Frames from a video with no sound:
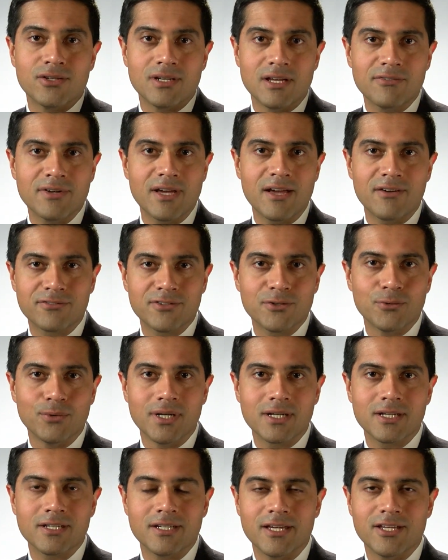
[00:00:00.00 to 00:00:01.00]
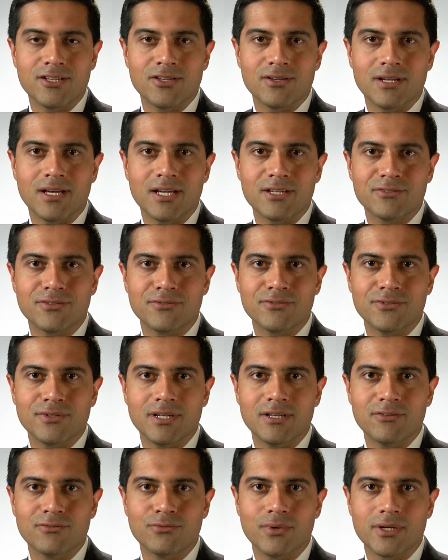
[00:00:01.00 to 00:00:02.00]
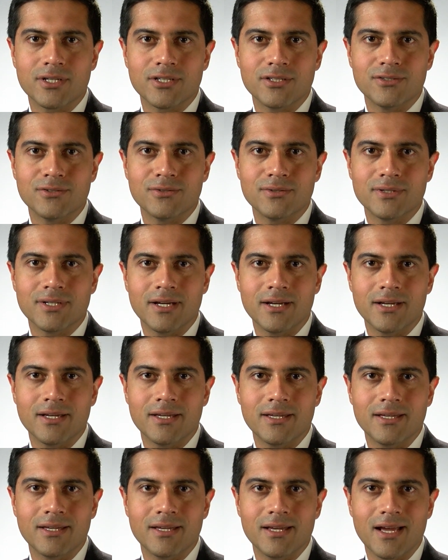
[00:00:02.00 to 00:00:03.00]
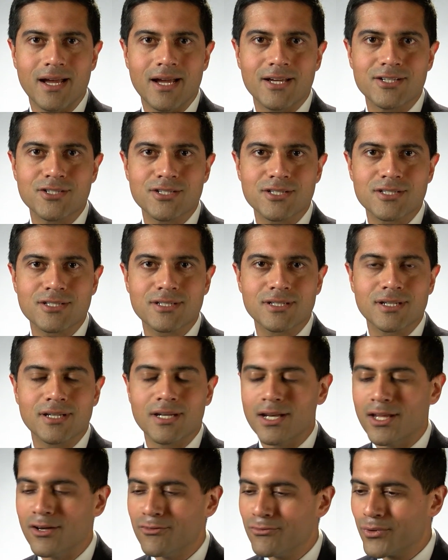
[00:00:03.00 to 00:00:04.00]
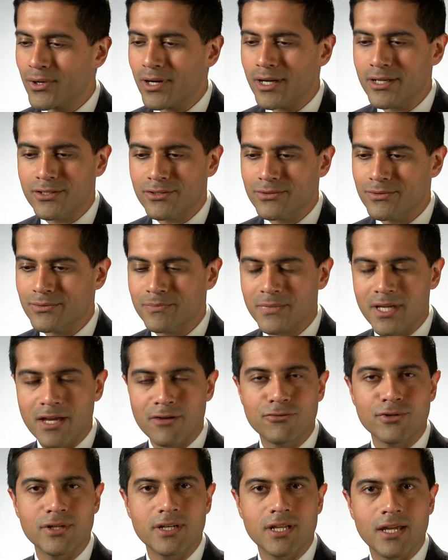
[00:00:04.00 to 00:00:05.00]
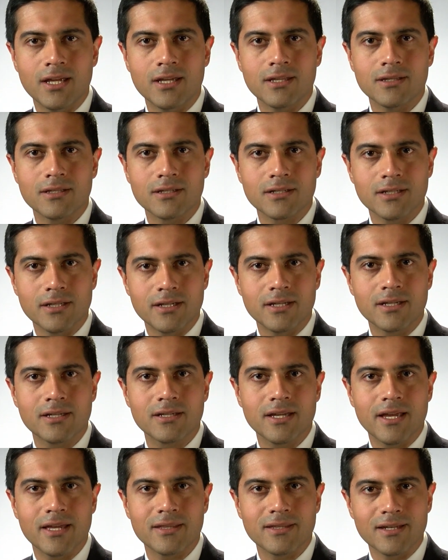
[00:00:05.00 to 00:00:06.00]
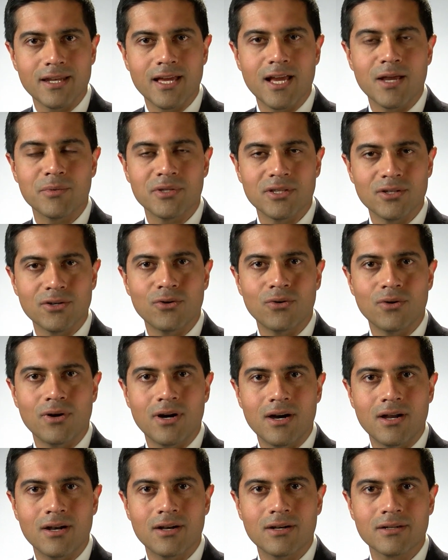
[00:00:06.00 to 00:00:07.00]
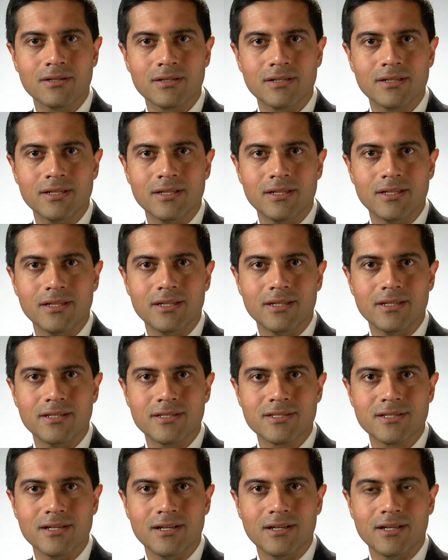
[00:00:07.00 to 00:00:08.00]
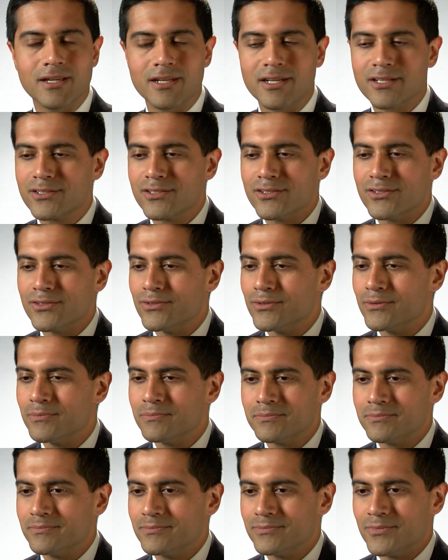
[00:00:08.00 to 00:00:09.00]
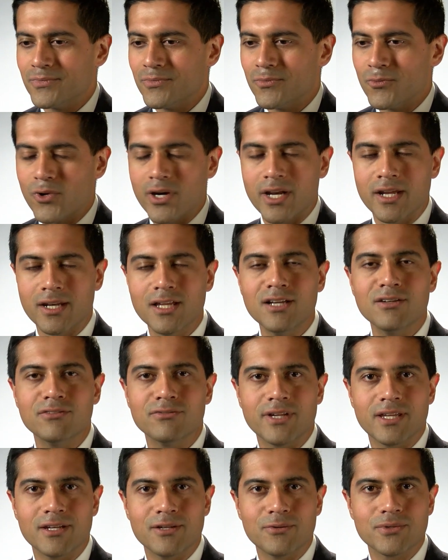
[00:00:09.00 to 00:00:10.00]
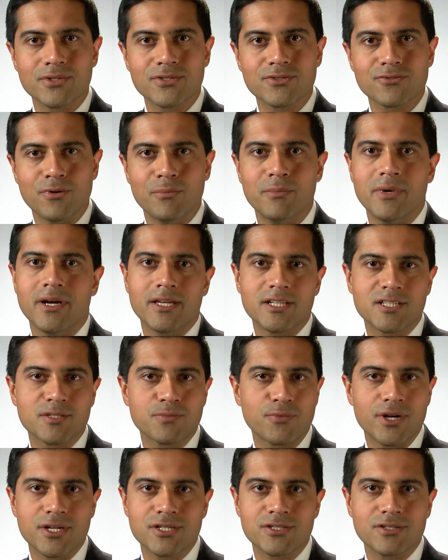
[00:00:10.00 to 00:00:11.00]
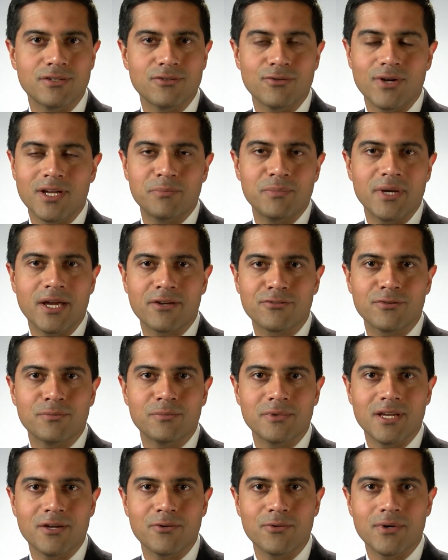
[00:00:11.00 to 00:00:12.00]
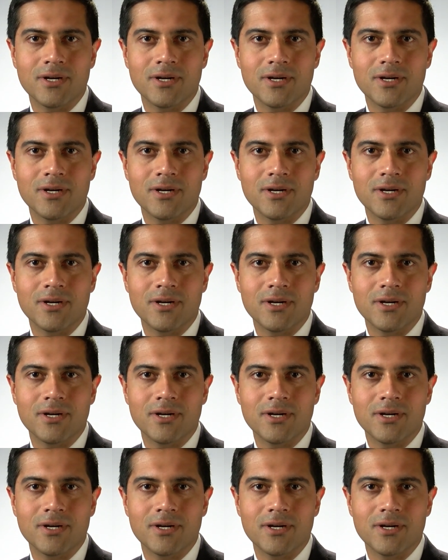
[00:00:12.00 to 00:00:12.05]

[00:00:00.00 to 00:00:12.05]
you never have to work a day in your life if you love what you do, and I, I just love what I do. Every day in the clinic and the lab and the OR is uh, getting to do what I love, and it was from my inspiration right back from day